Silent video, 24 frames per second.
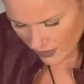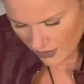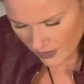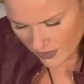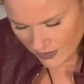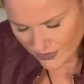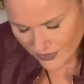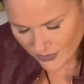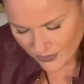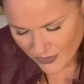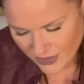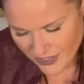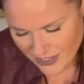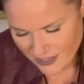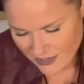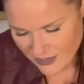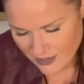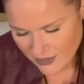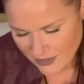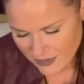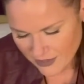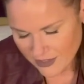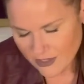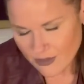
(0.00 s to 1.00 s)
So
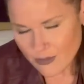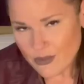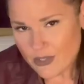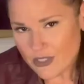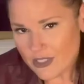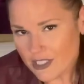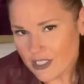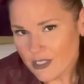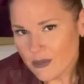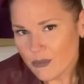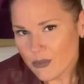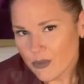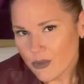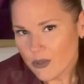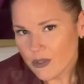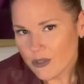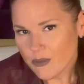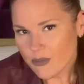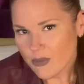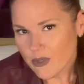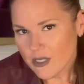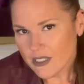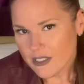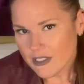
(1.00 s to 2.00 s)
again, there was temporary
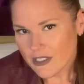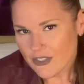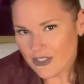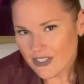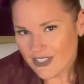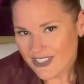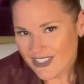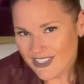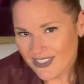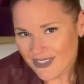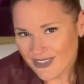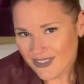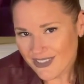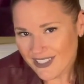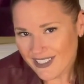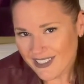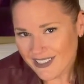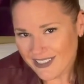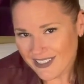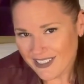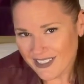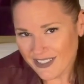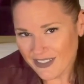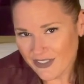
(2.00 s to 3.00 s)
breakage. I saw
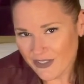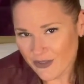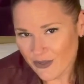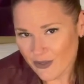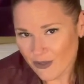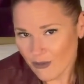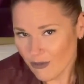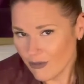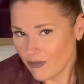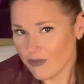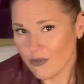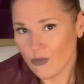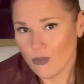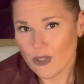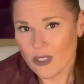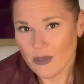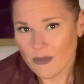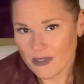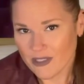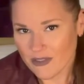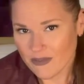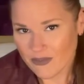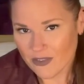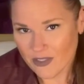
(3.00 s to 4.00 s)
that and your
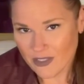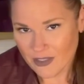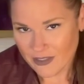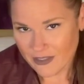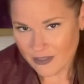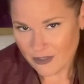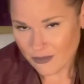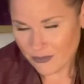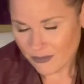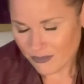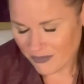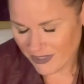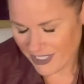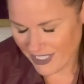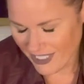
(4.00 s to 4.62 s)
overwhelming fallout.